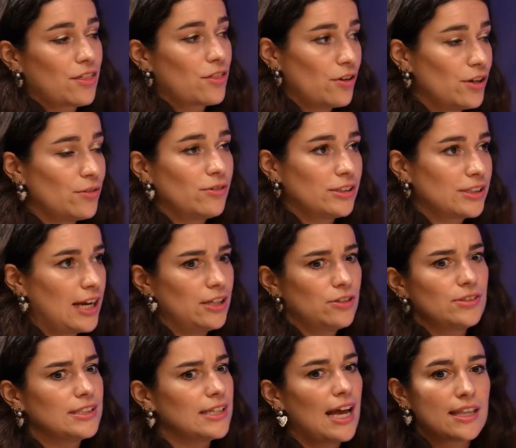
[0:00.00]
third world
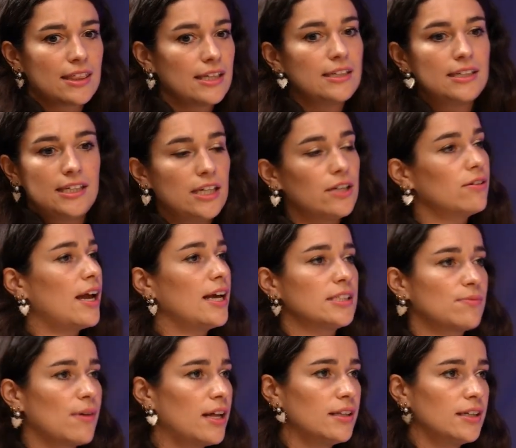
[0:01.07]
countries. I think here
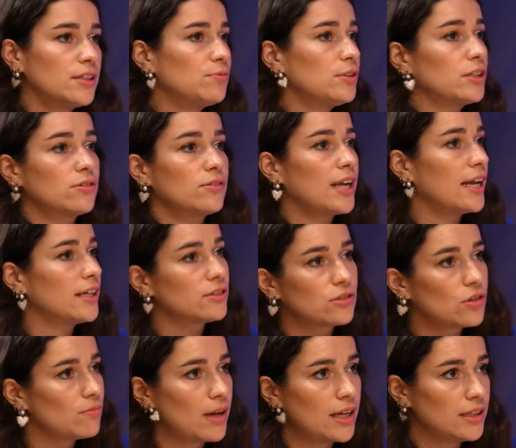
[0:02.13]
as well, it will create
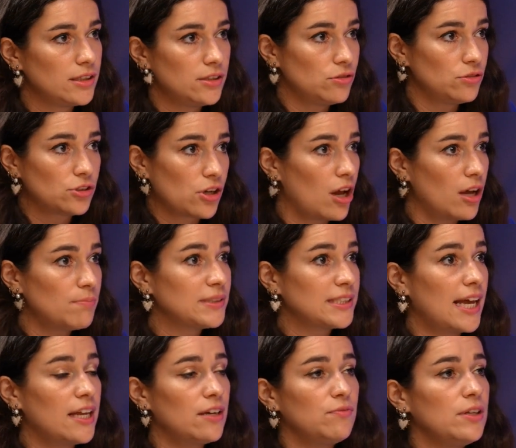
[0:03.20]
so many new
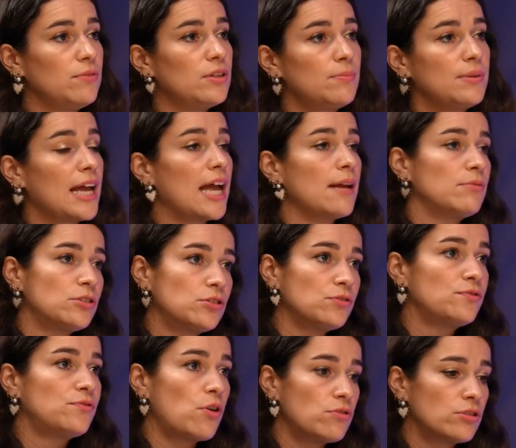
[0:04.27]
jobs, and we will be able to
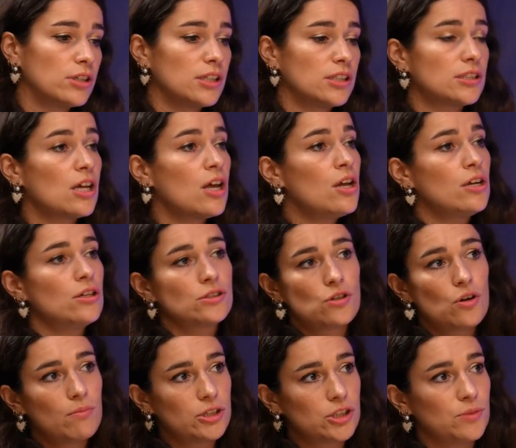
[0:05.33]
focus
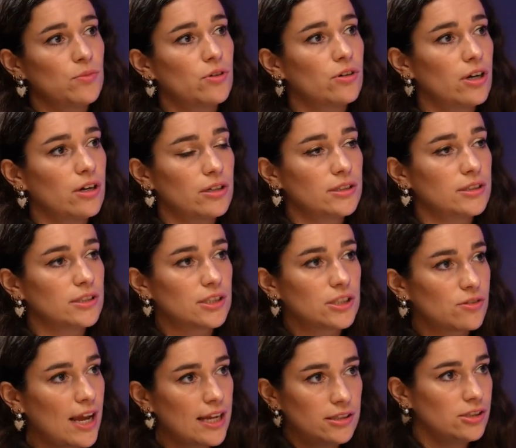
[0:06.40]
so much more on
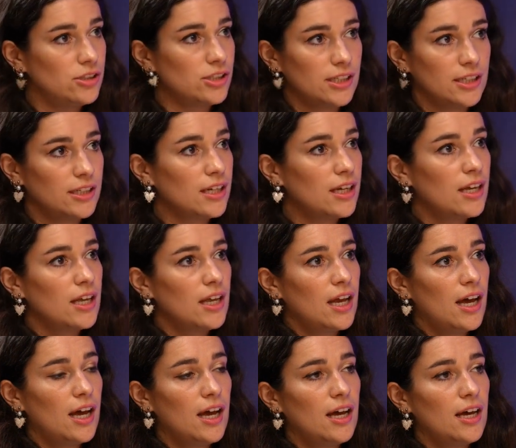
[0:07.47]
strategy.
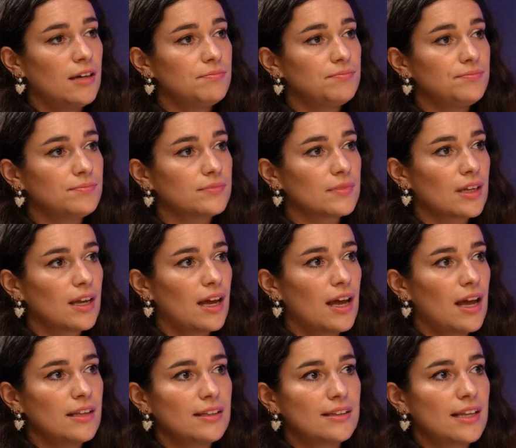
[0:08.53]

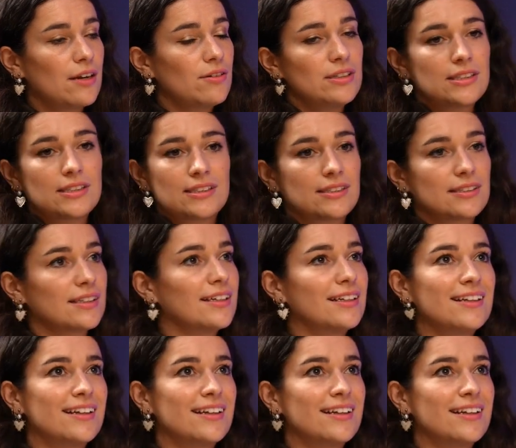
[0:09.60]
There is